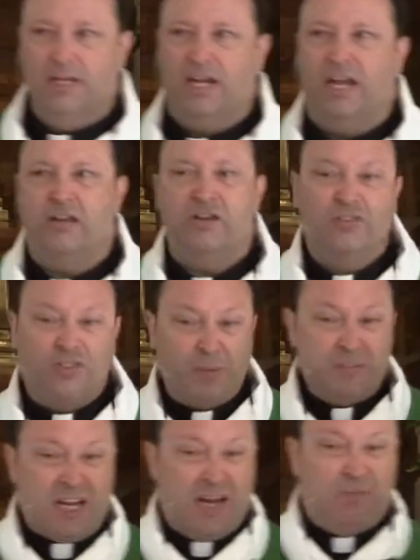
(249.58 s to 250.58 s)
And
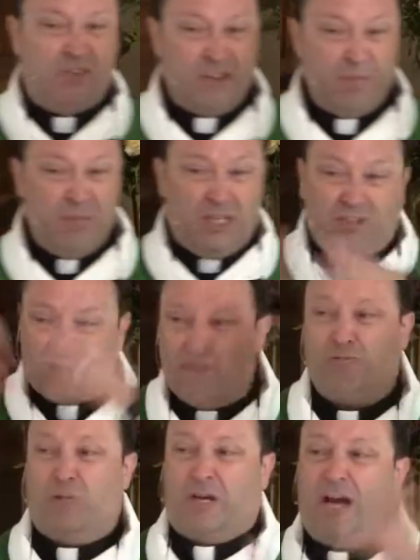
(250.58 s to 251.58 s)
sometimes in the midst
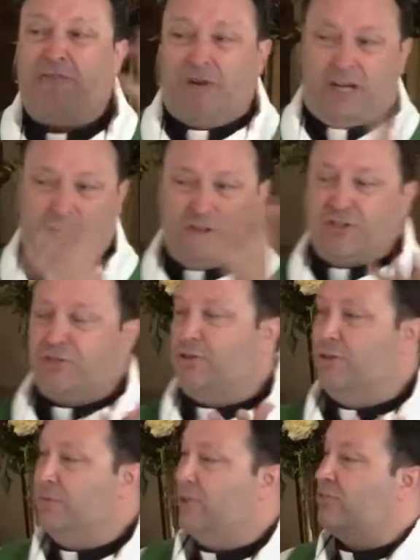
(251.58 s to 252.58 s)
of whatever it is you're
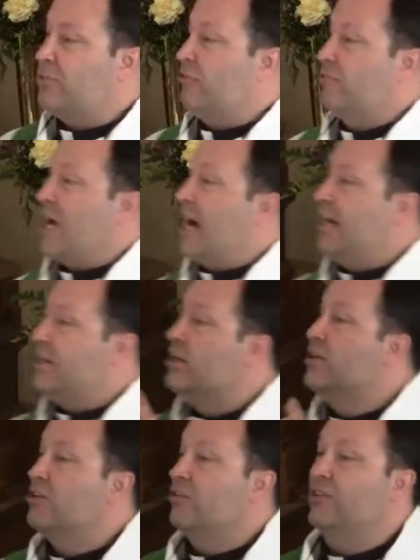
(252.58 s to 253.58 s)
in the midst of, God
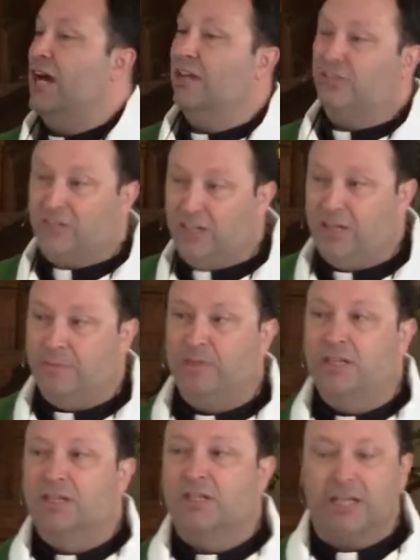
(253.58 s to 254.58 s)
does not seem
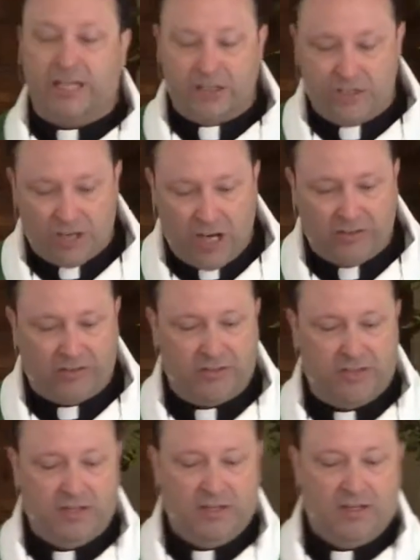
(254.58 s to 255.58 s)
like a
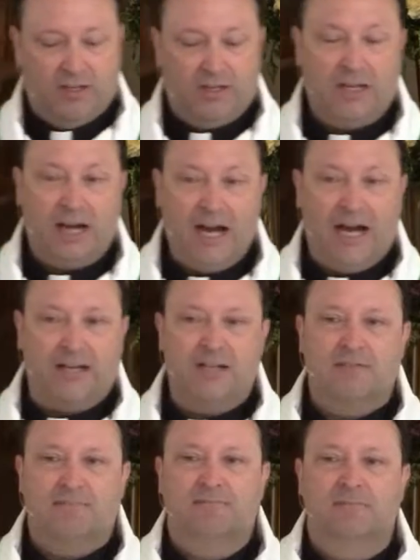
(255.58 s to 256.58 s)
just God.
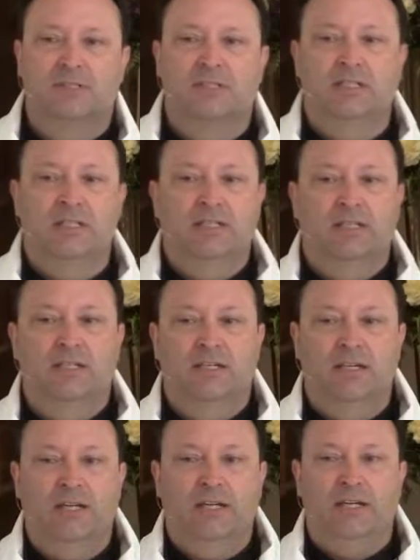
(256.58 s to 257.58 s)

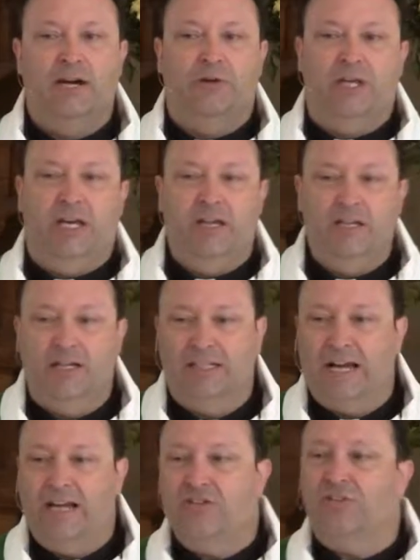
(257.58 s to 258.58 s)
Now, in the end, in
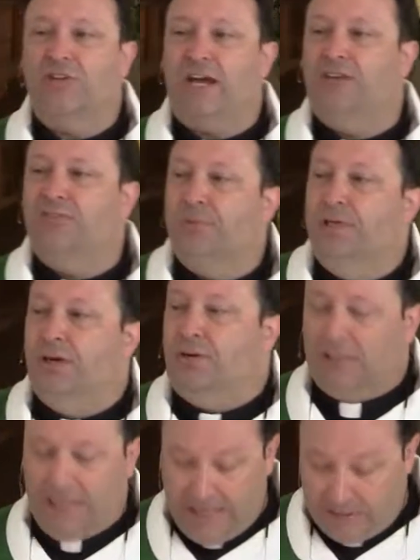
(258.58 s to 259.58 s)
Elijah's case, we know
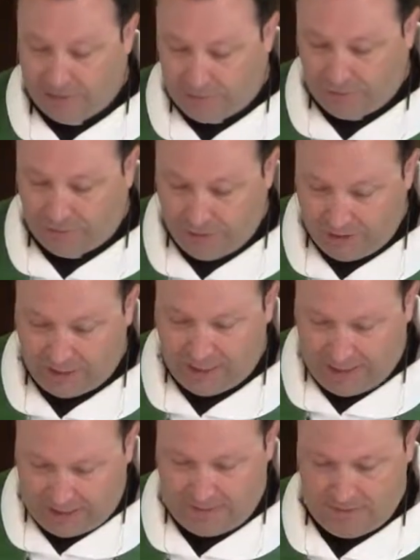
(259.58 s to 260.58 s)
Elijah was
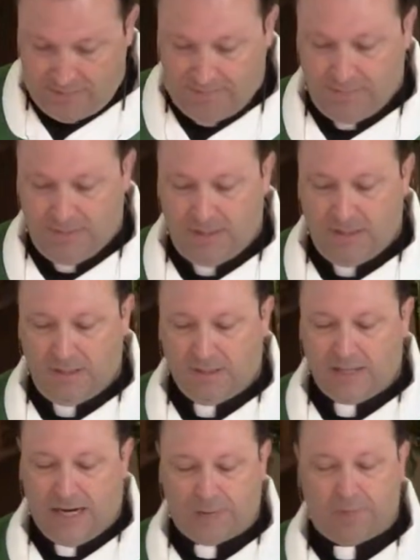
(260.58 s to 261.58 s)
vindicated.
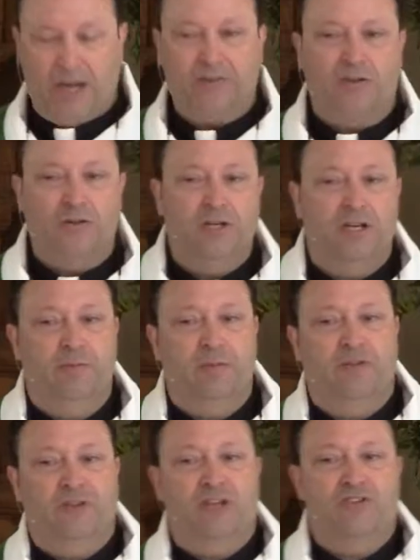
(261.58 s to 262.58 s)
God rescued him
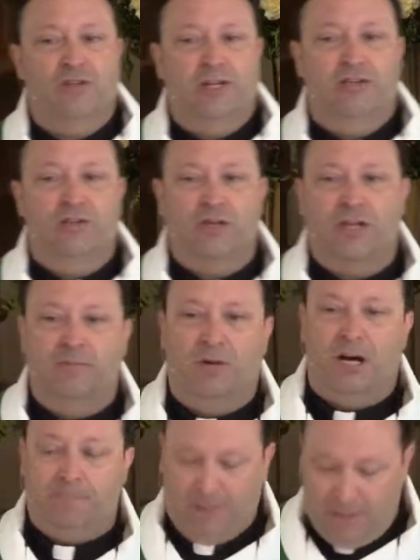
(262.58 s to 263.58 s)
and eventually took him
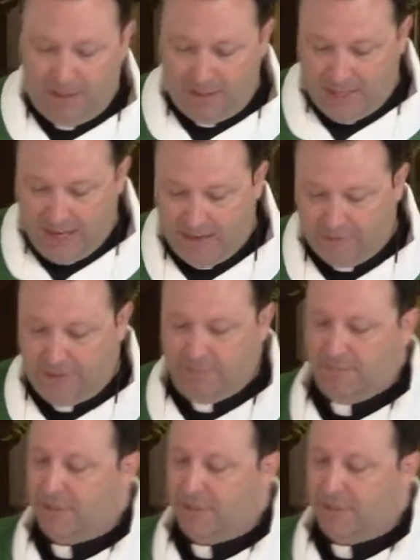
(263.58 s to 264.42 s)
up into heaven.